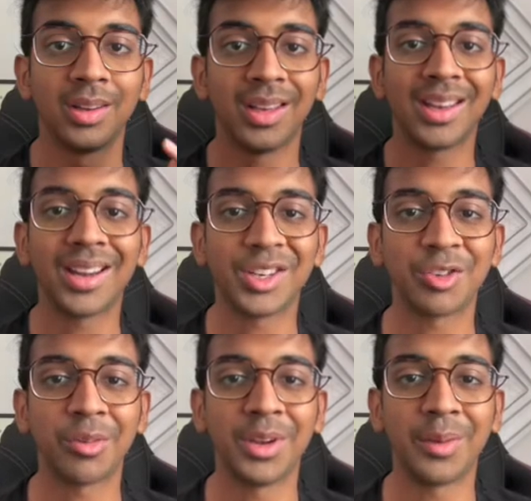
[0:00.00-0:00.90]
Hey guys,
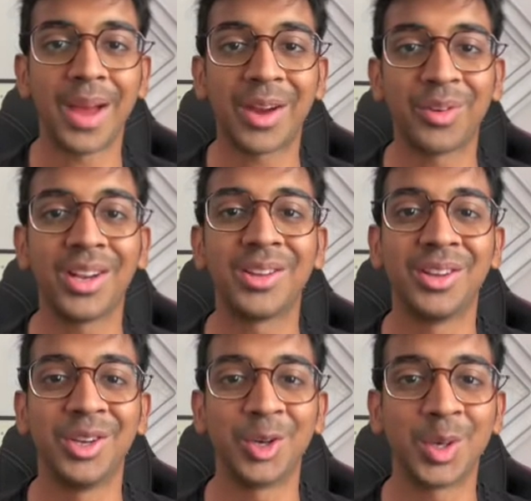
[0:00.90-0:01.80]
Shyam here back with another
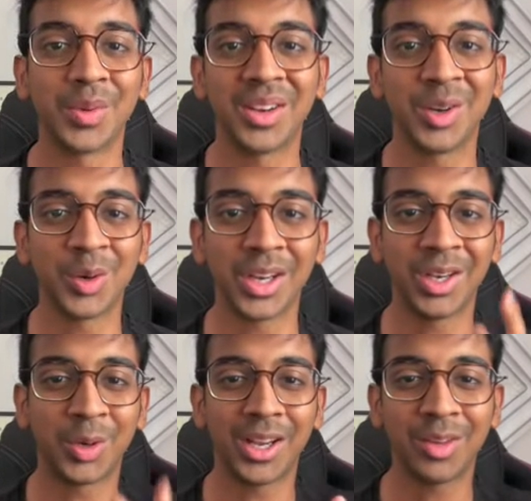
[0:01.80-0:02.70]
YouTube video. In
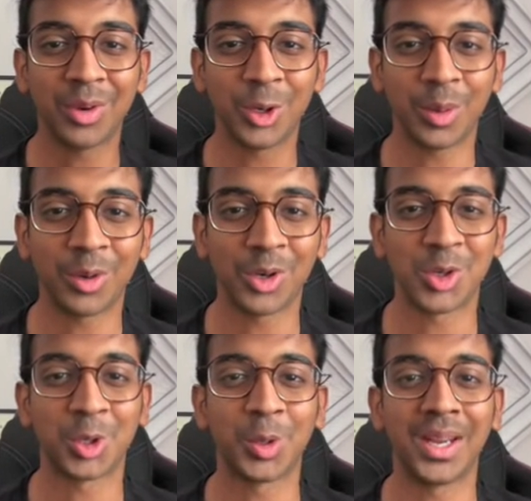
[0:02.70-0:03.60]
today's video, I'm going to
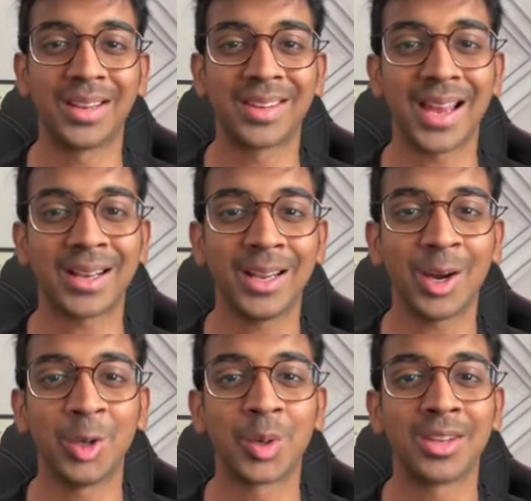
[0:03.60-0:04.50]
show you exactly how
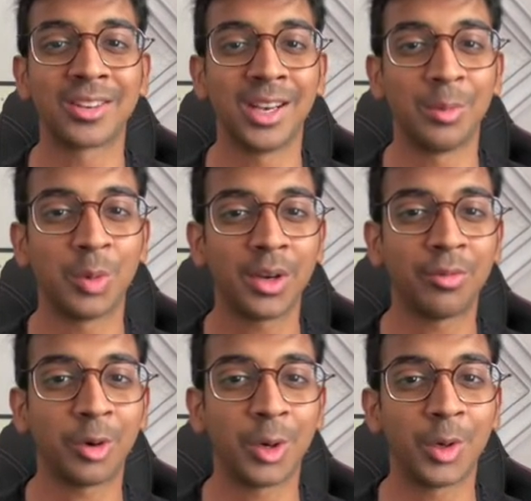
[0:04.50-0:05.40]
you can scrape Twitter
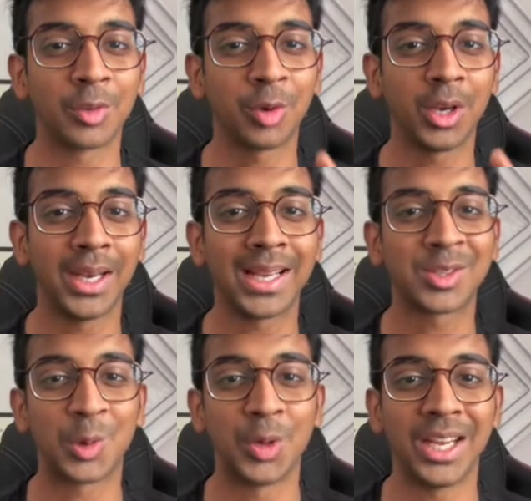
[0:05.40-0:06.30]
followers for your next
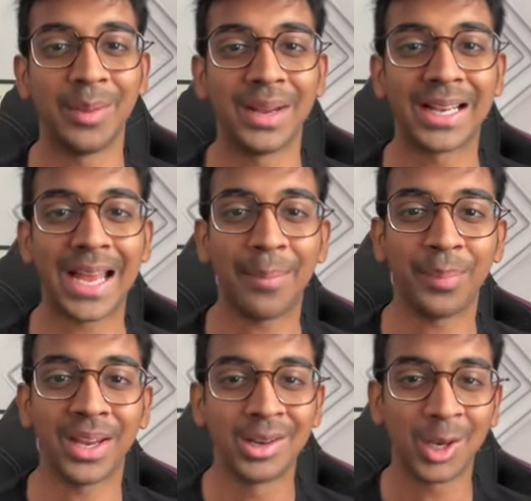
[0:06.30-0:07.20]
cold email
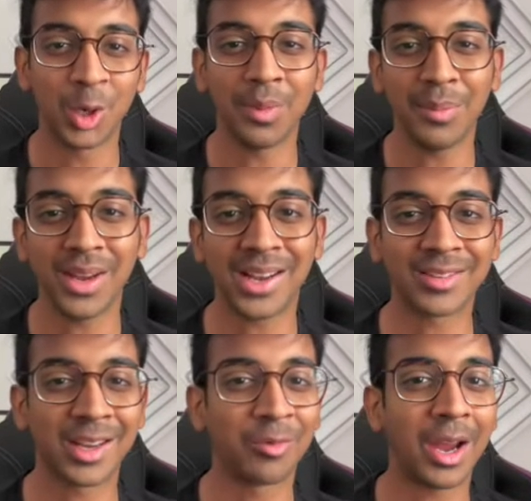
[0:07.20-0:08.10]
campaign. Now you may be
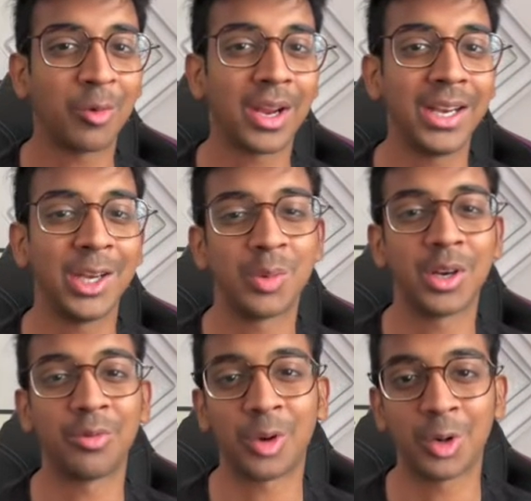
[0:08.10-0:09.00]
asking, why would I need Twitter
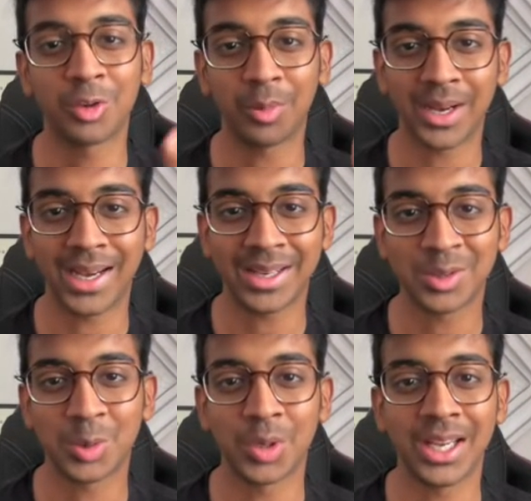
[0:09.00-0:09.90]
followers for my next cold